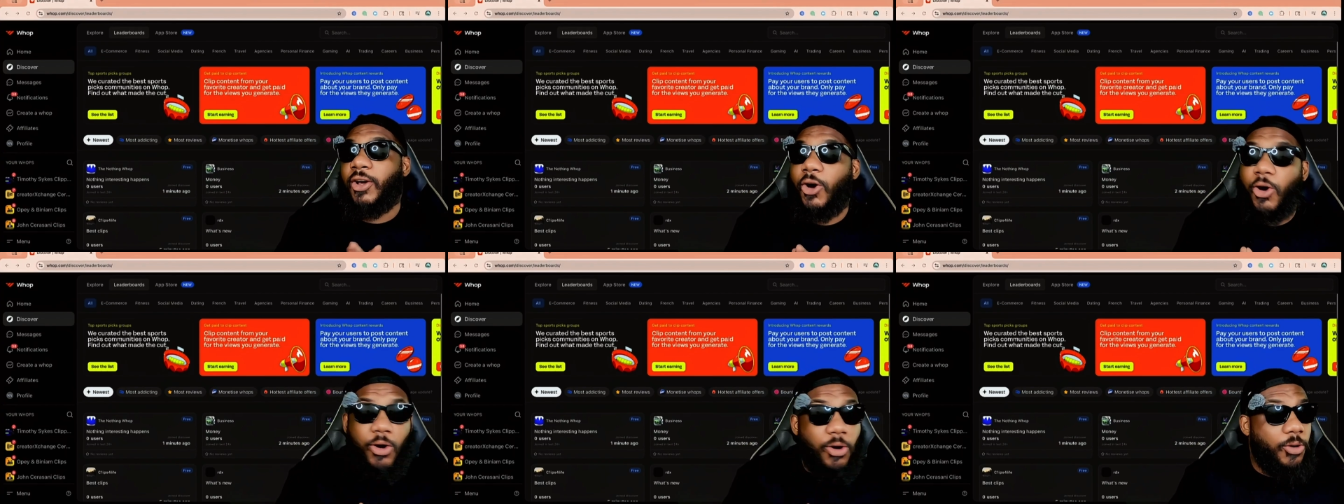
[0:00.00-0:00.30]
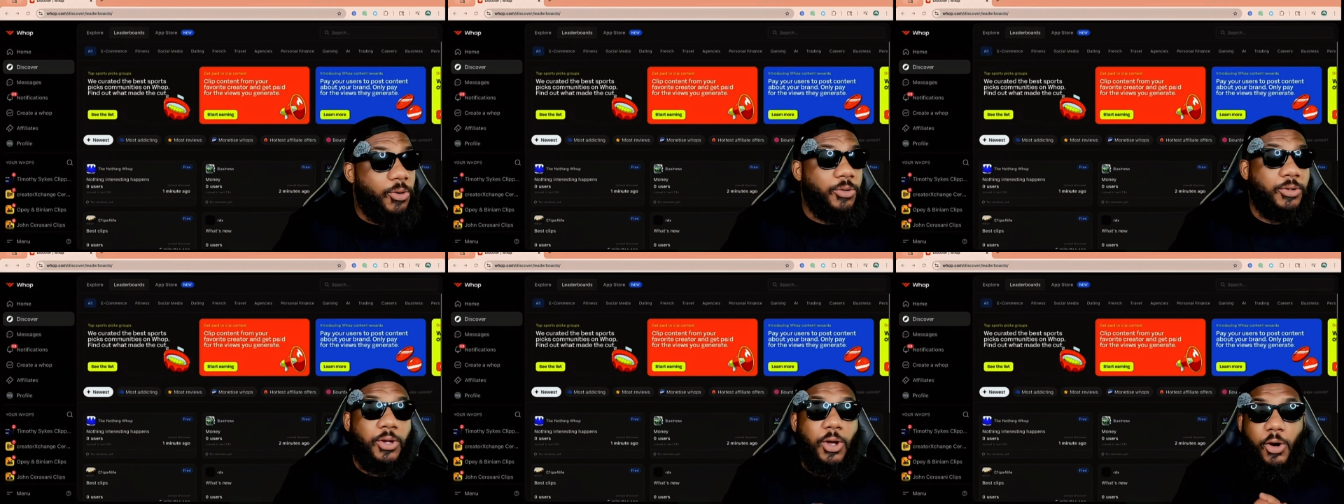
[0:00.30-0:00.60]

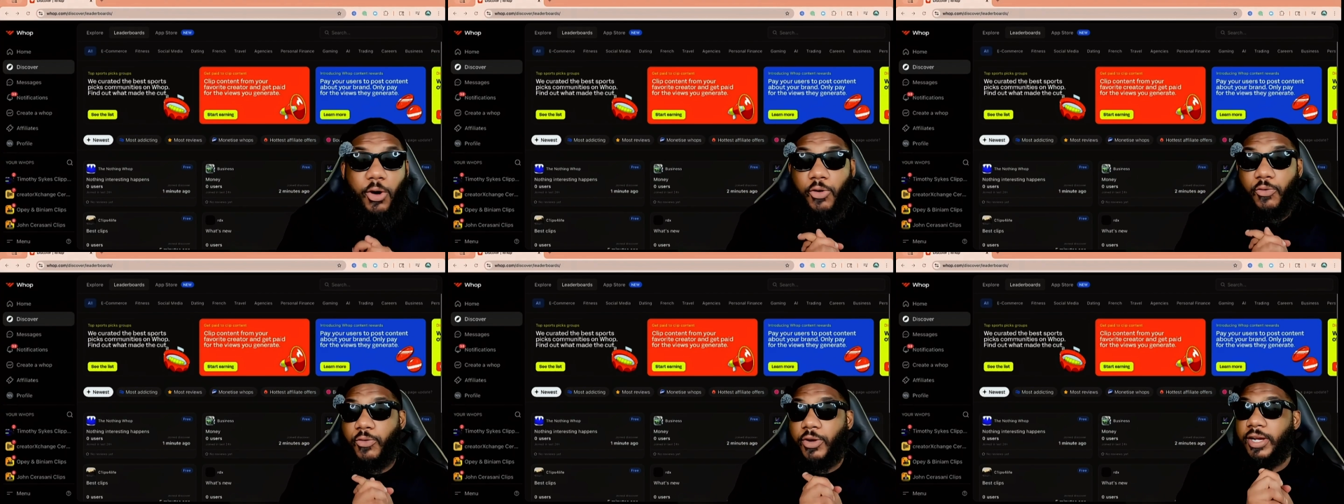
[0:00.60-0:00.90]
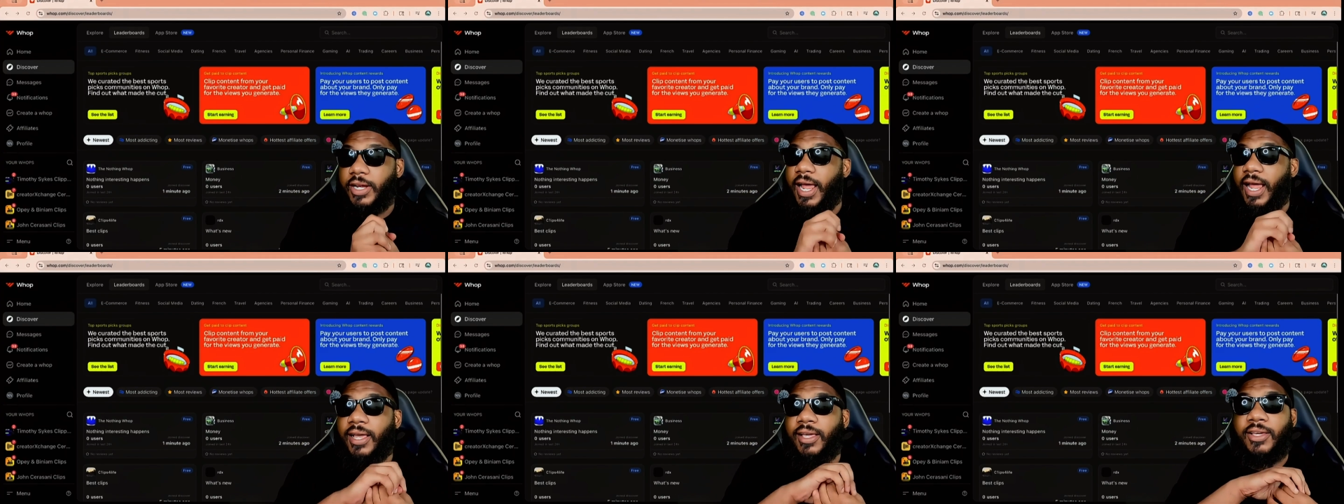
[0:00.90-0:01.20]
Oh, no,
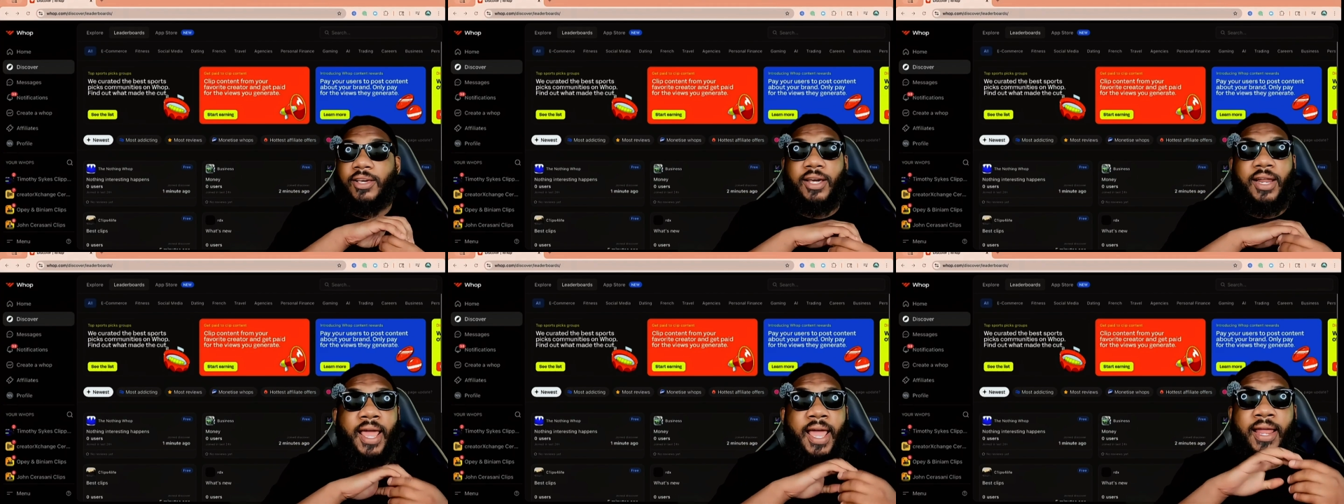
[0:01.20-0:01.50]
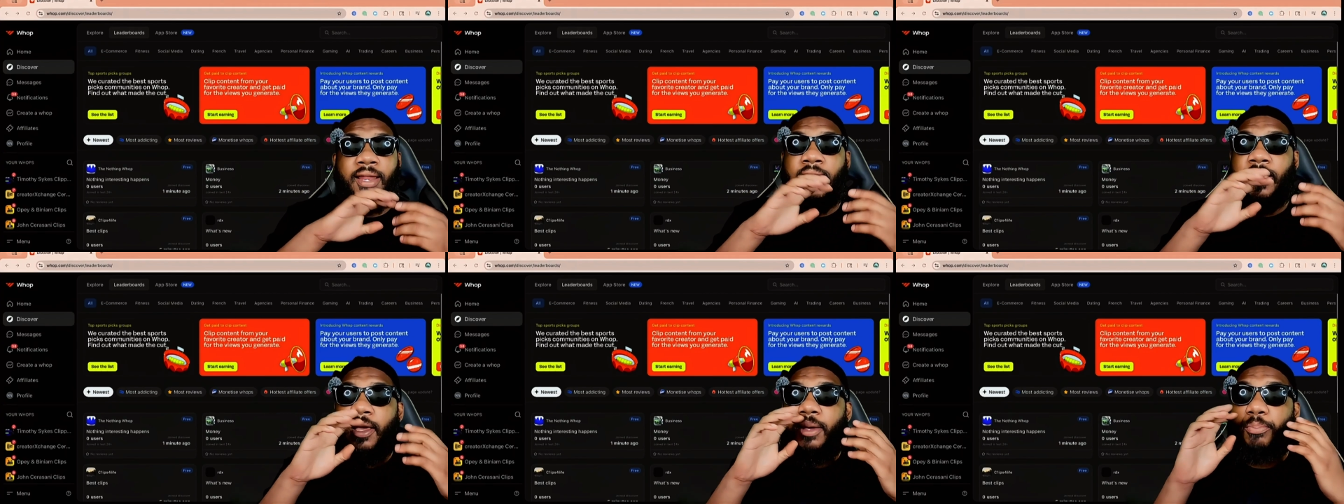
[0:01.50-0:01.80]
we're not good
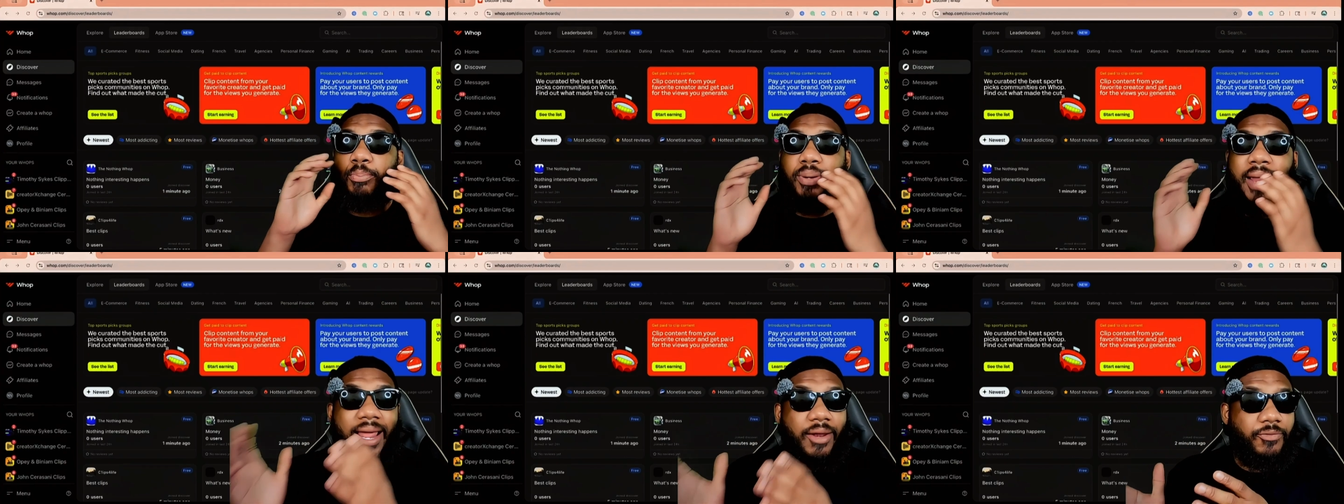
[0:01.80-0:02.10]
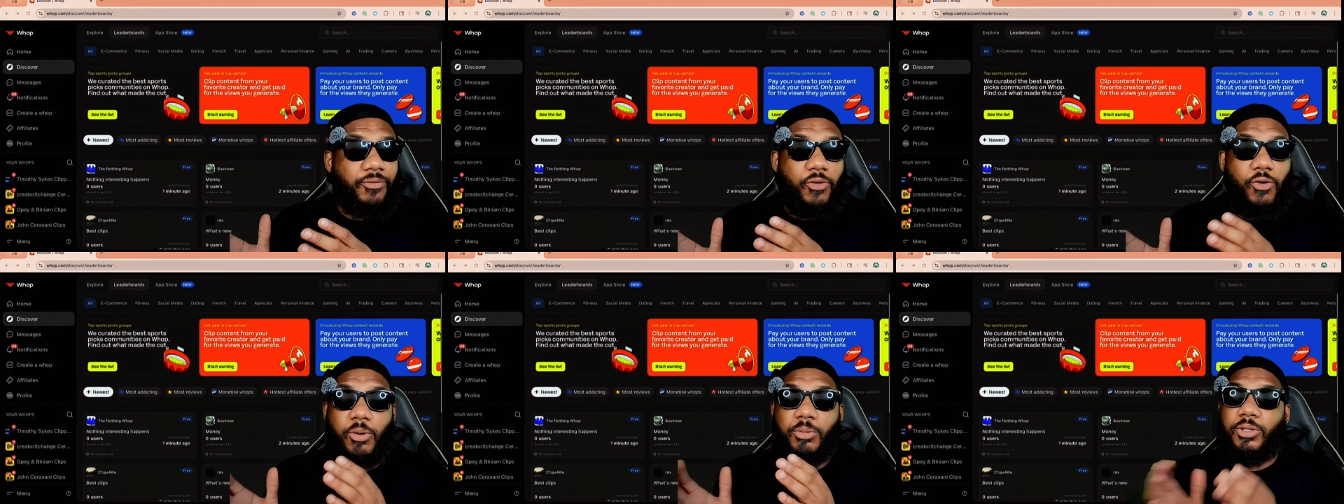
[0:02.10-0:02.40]
at
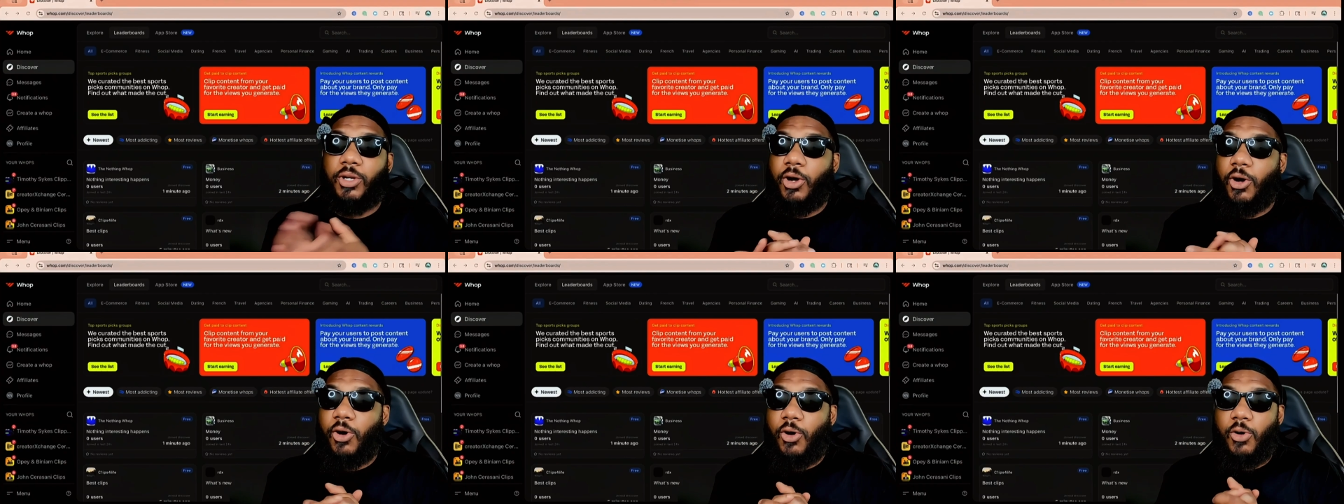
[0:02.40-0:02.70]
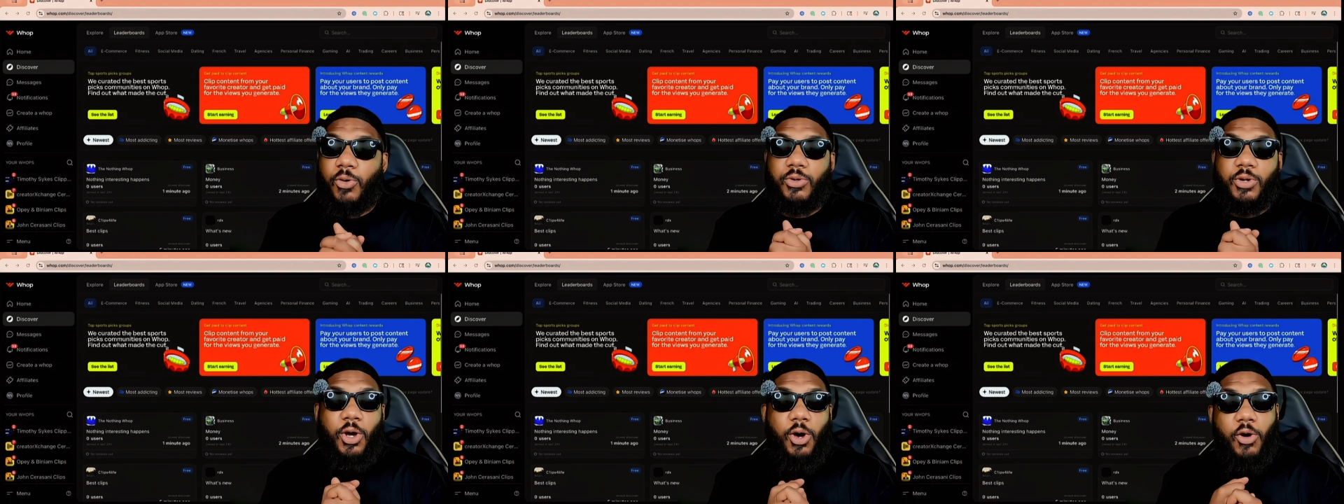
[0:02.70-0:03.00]
platforms.
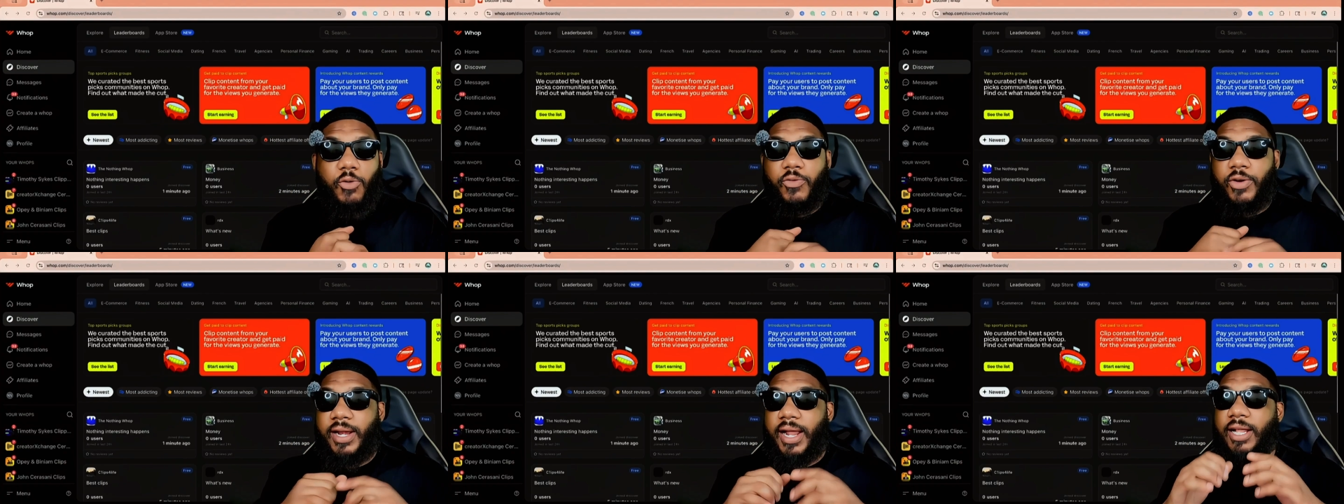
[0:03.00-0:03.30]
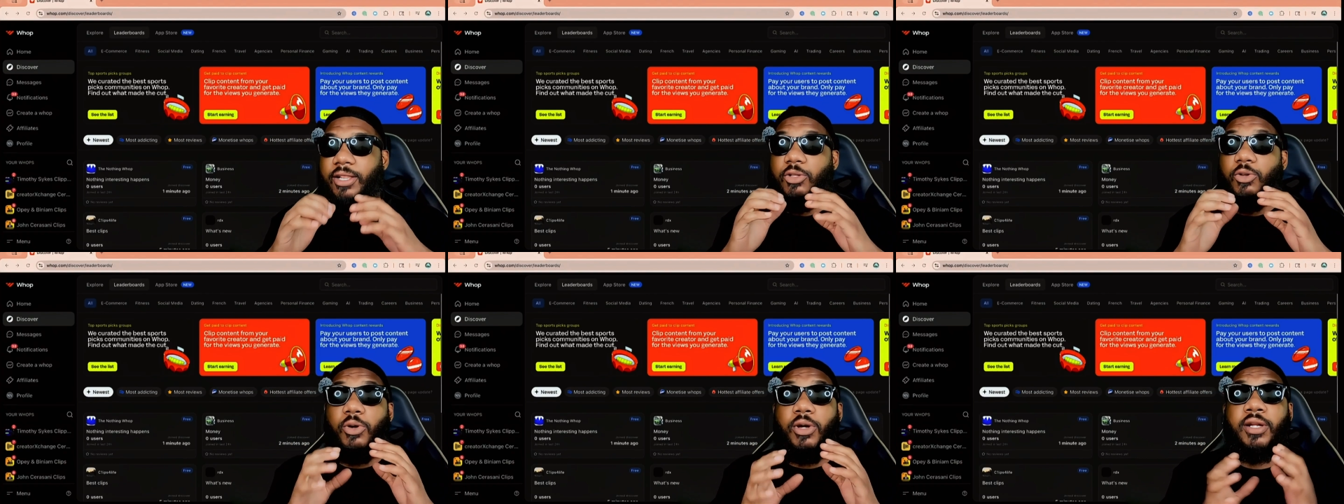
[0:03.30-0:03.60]
Oh, no, we're
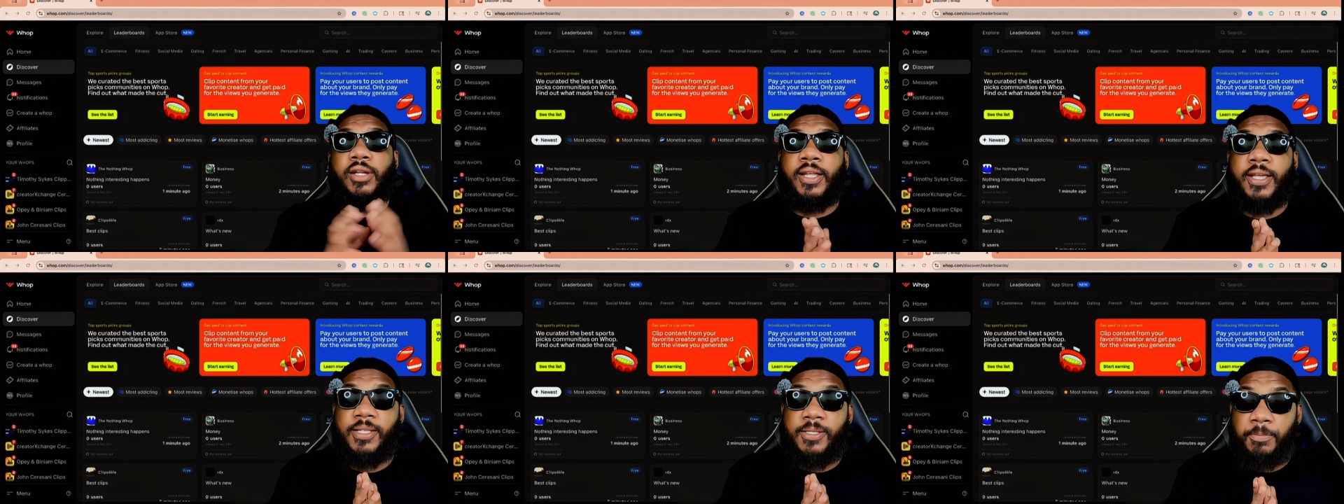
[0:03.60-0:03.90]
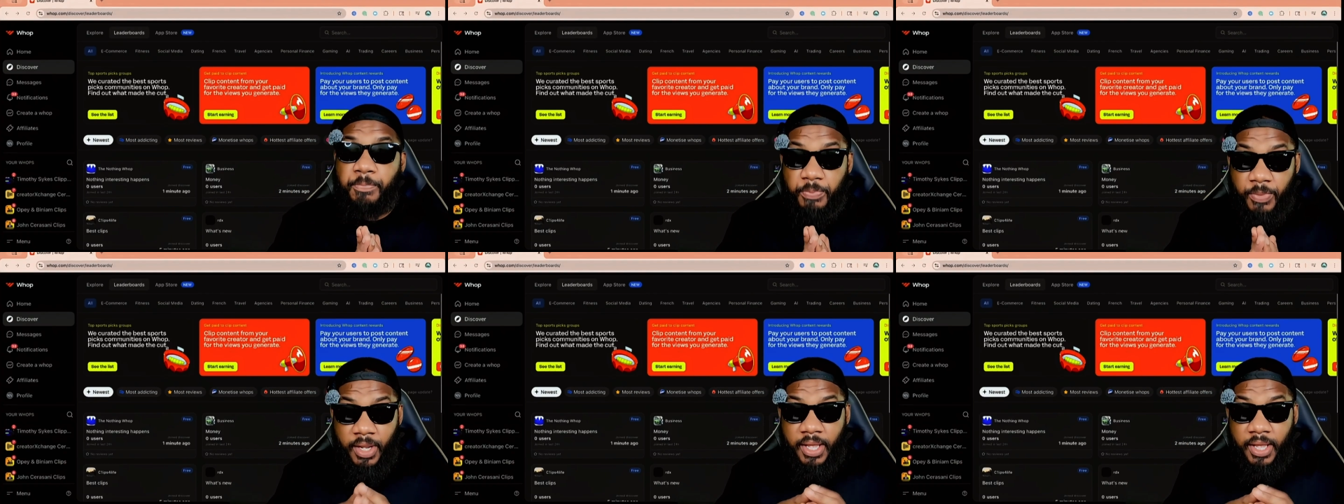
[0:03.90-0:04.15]
not doing this.